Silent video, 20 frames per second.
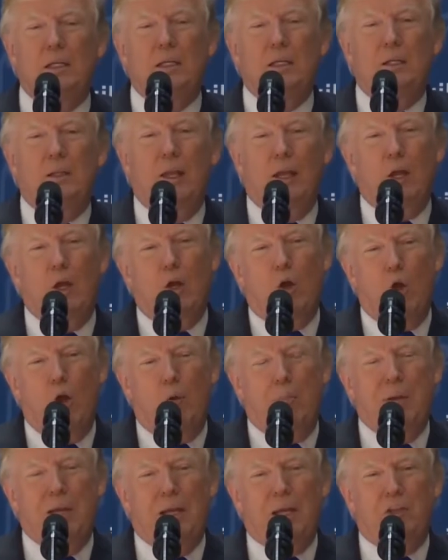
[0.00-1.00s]
They go to
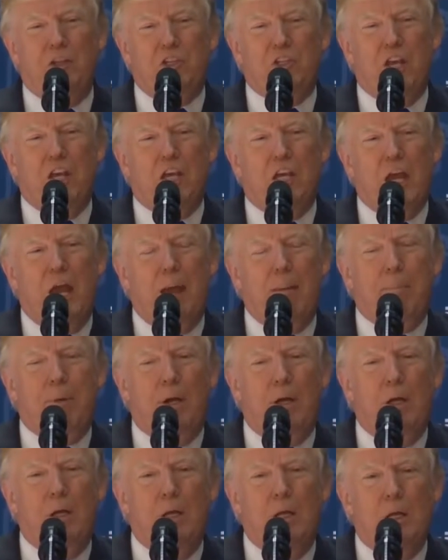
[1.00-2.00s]
Albany, the state
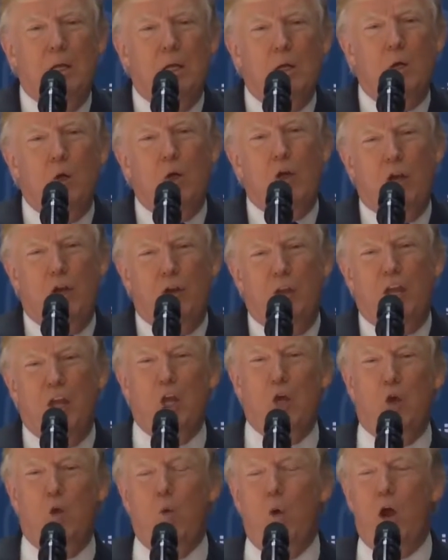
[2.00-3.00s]
capital, or here they
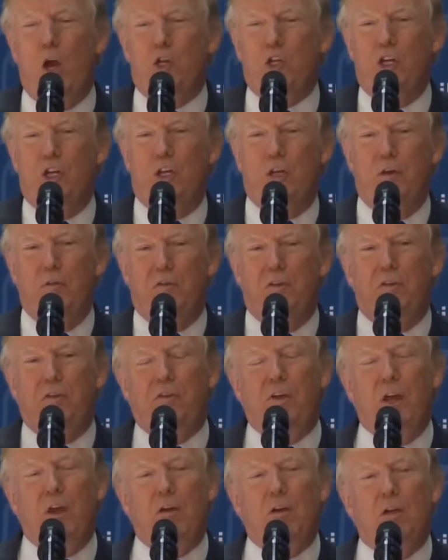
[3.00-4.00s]
go to Washington for
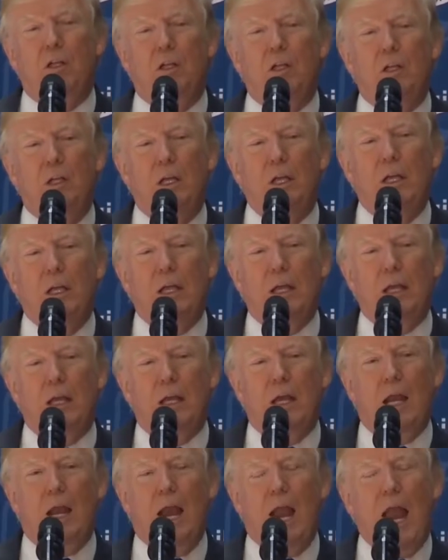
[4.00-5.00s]
federal.
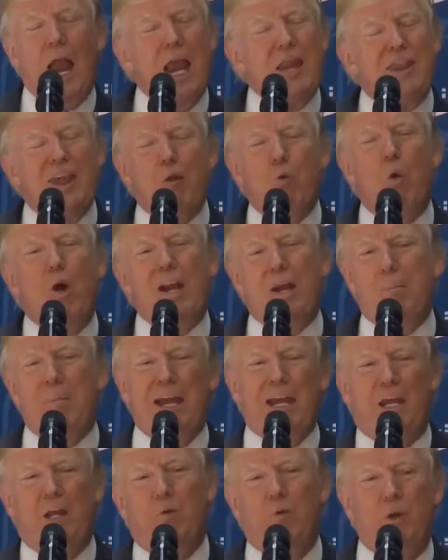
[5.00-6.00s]
And they want to
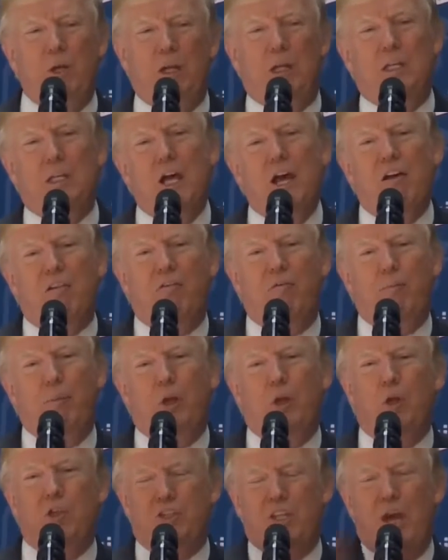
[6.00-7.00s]
make it really tough
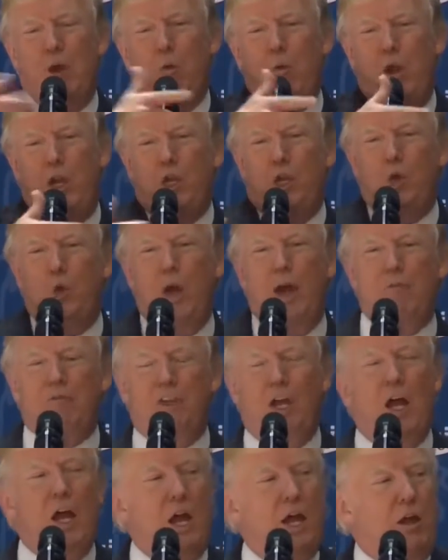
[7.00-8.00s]
because that way you have
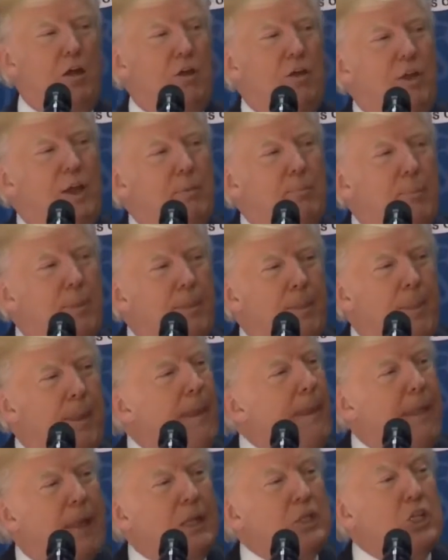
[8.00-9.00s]
to hire them.
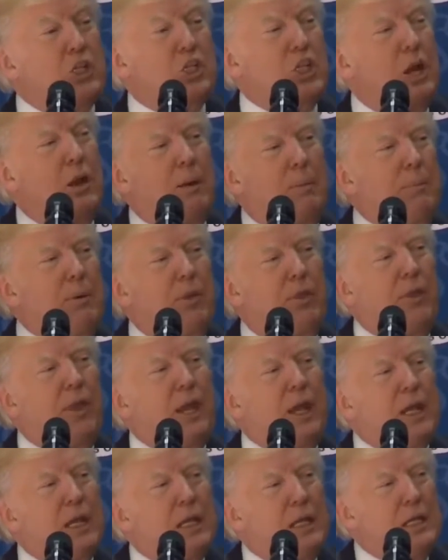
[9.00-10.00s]
It's a terrible
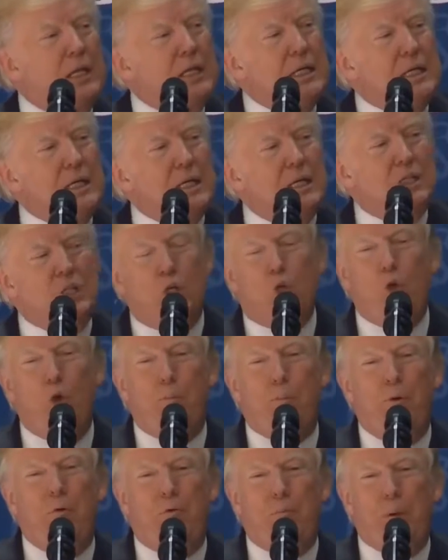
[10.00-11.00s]
thing. It's a
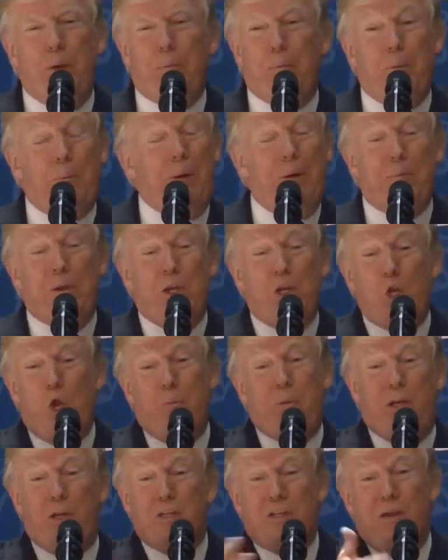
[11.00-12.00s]
group of people, probably
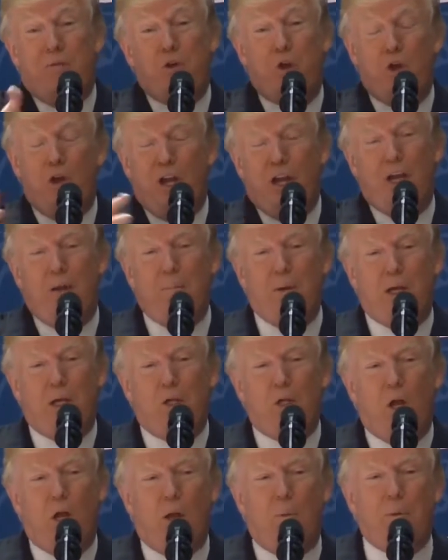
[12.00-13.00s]
nobody's ever heard anybody
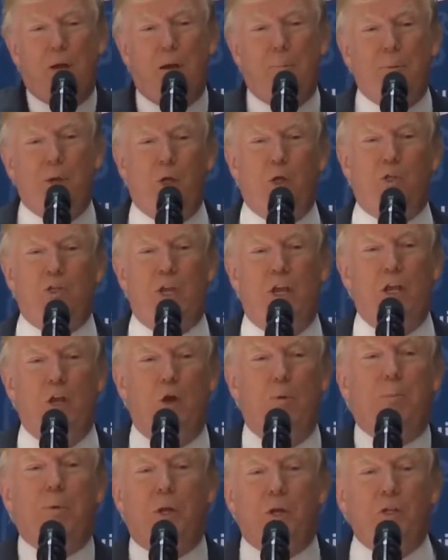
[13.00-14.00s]
talk about it because I
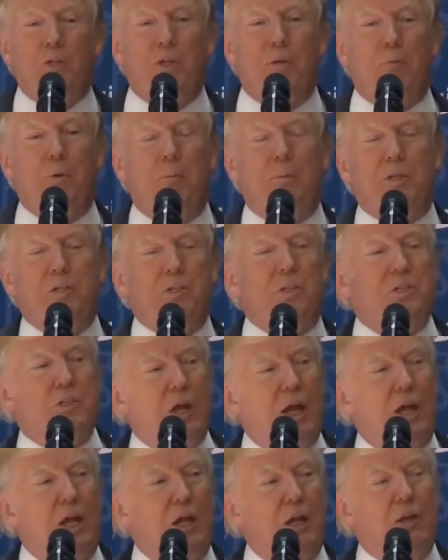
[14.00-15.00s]
know it, because I'm a business
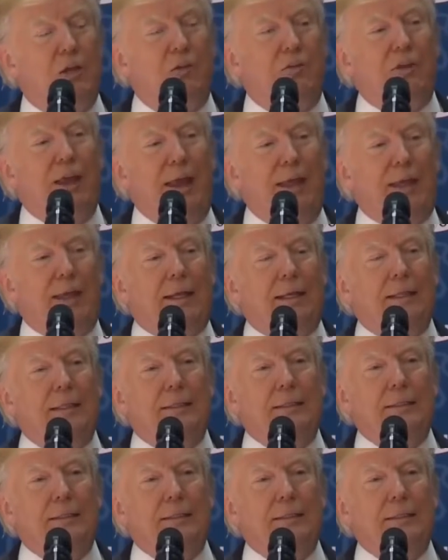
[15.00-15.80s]
guy, I understand it.